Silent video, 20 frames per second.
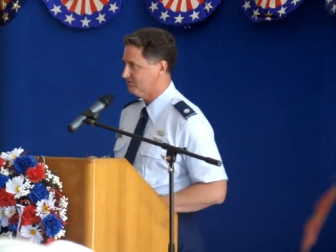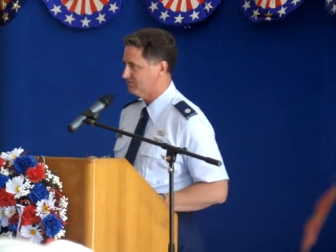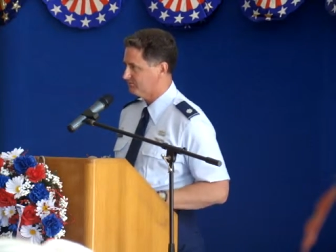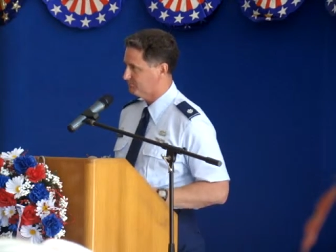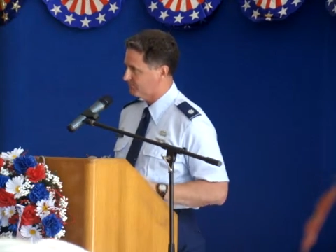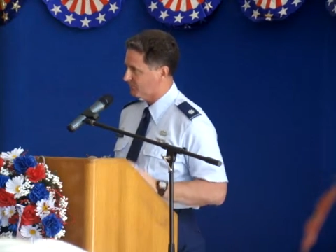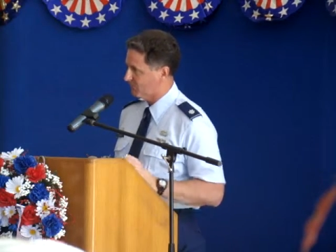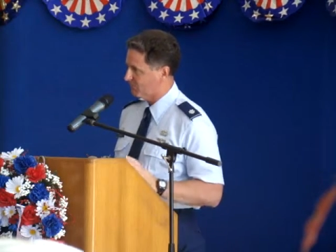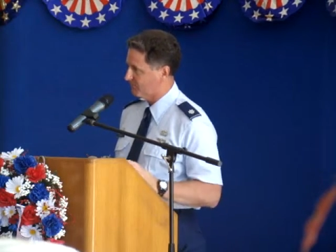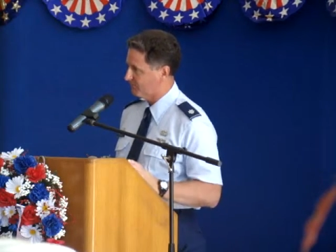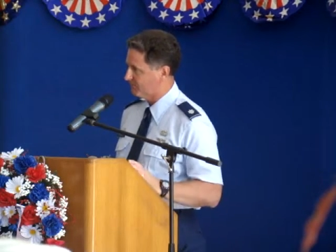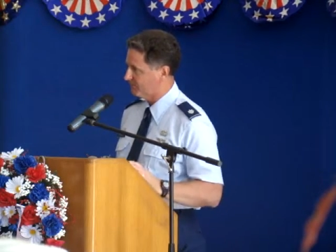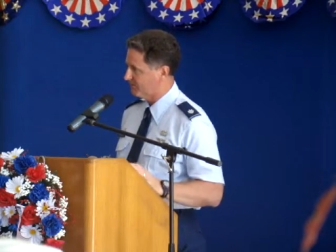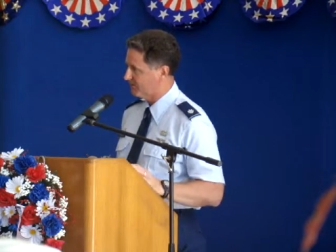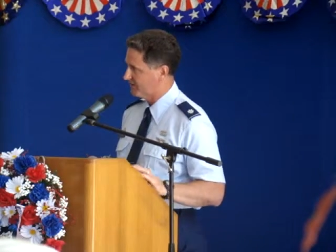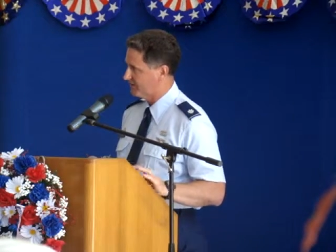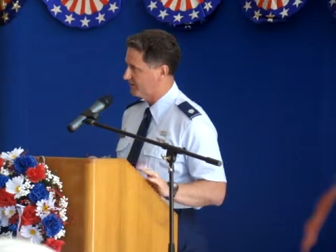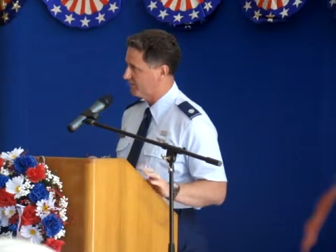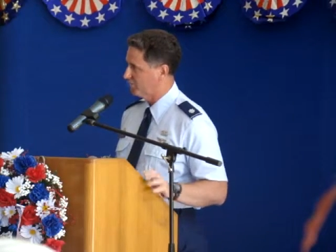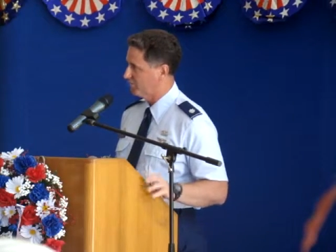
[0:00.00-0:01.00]
the part of the
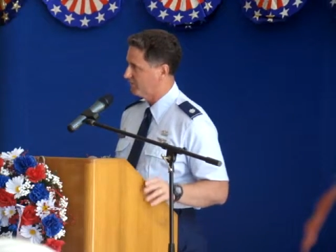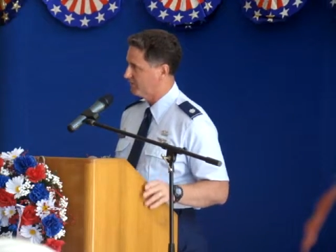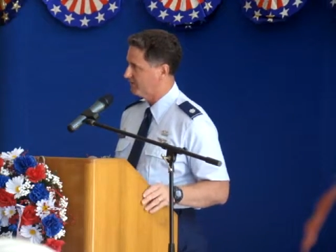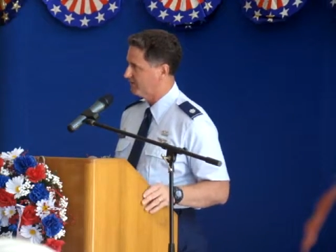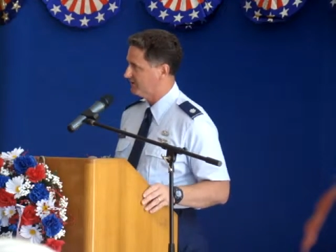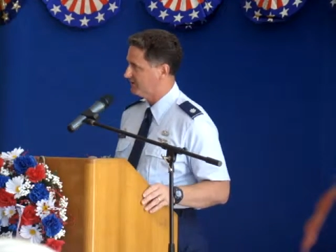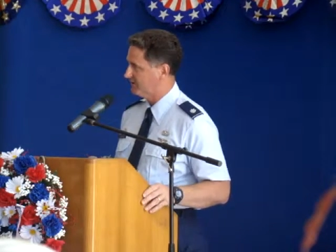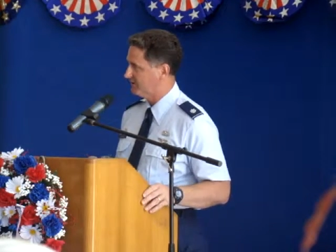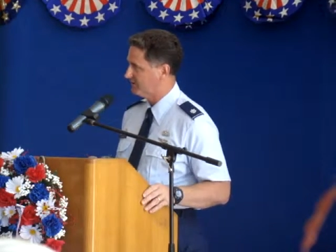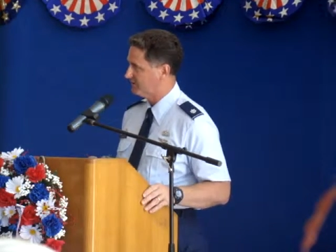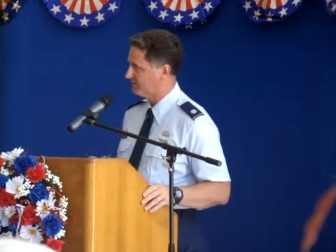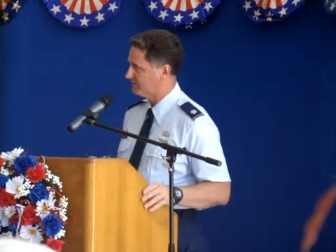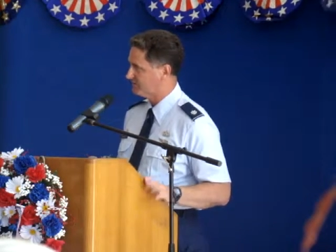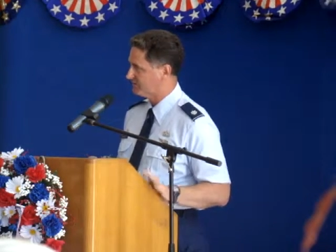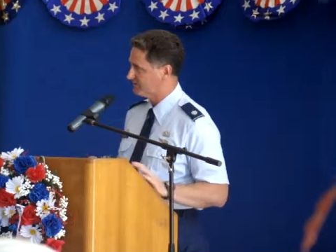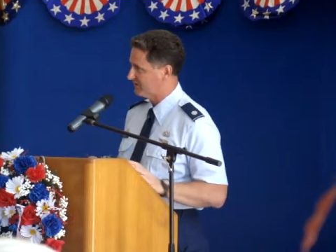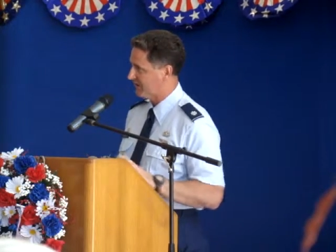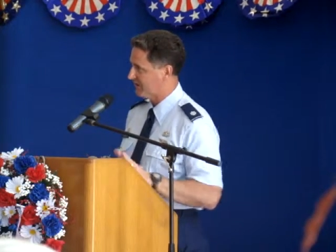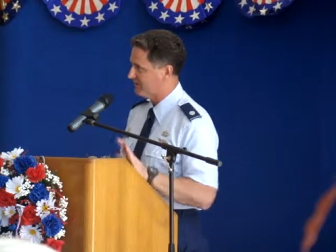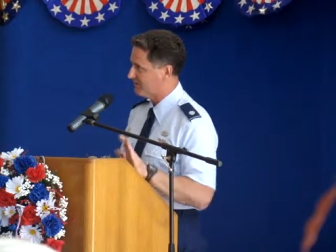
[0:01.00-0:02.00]
airport that I was
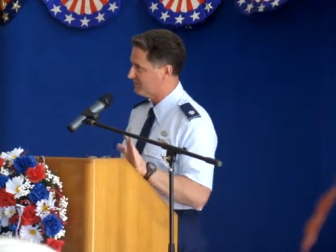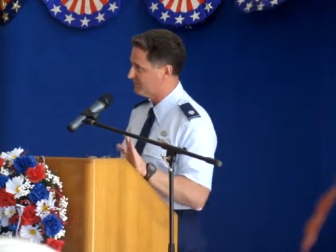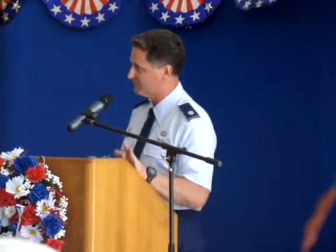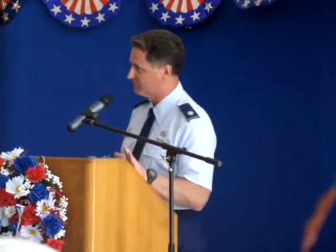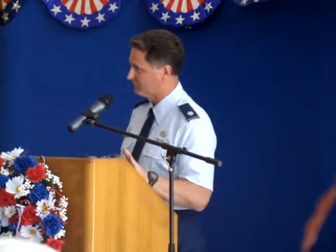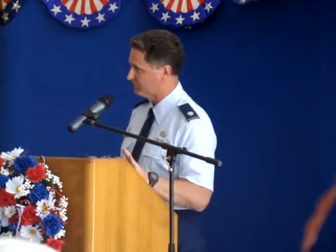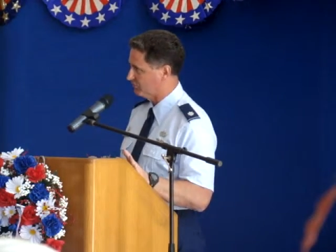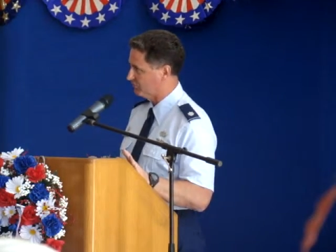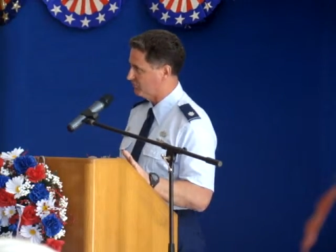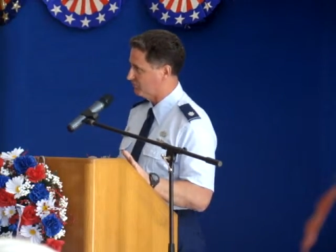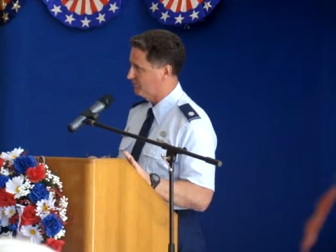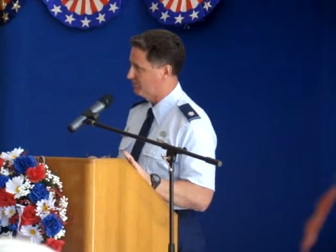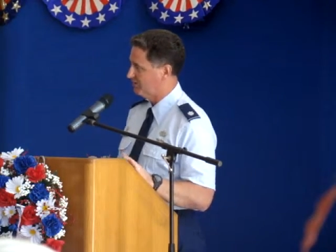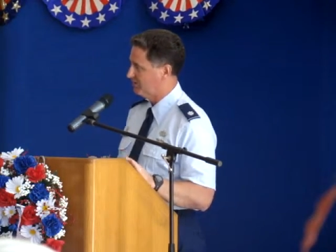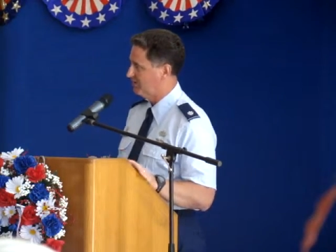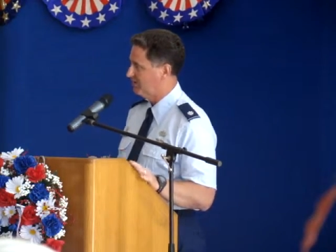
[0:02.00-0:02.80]
assigned to,